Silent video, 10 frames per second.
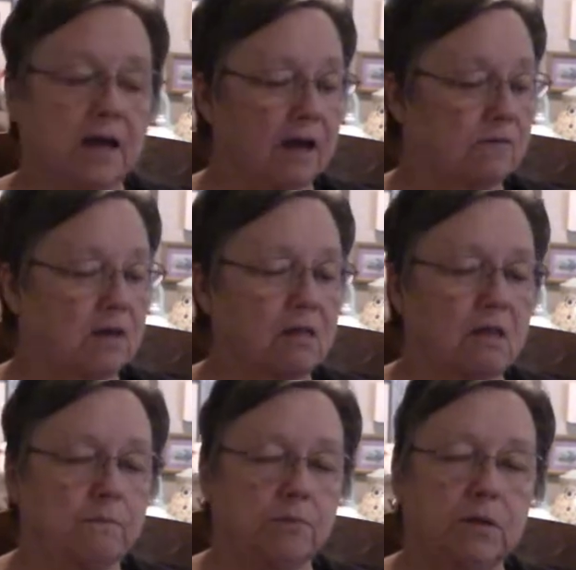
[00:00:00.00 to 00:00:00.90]
I had
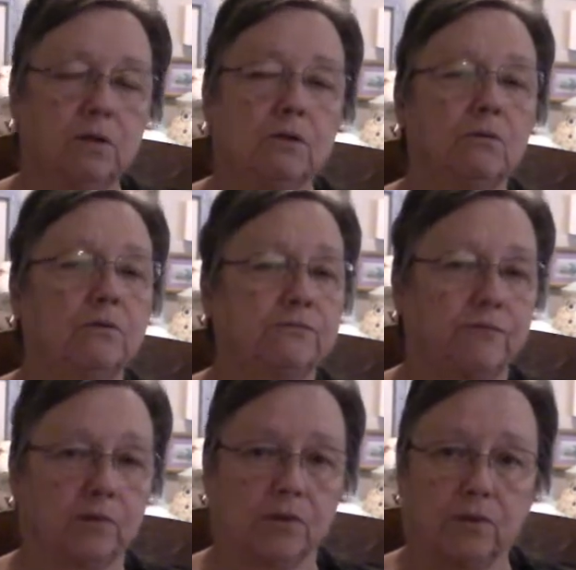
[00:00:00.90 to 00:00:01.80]
this
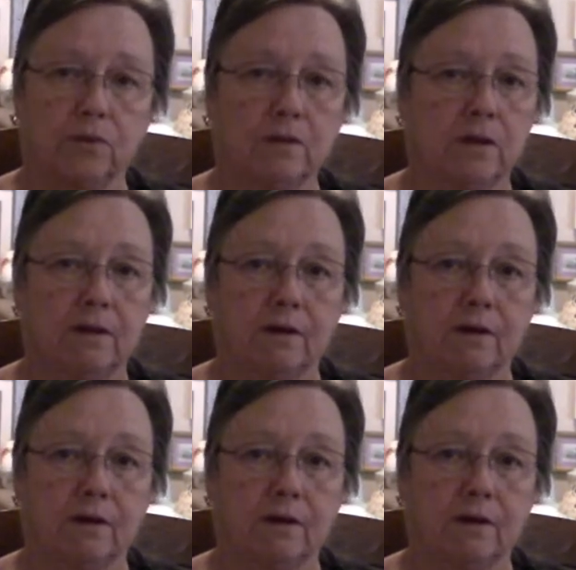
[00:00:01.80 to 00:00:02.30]
beautiful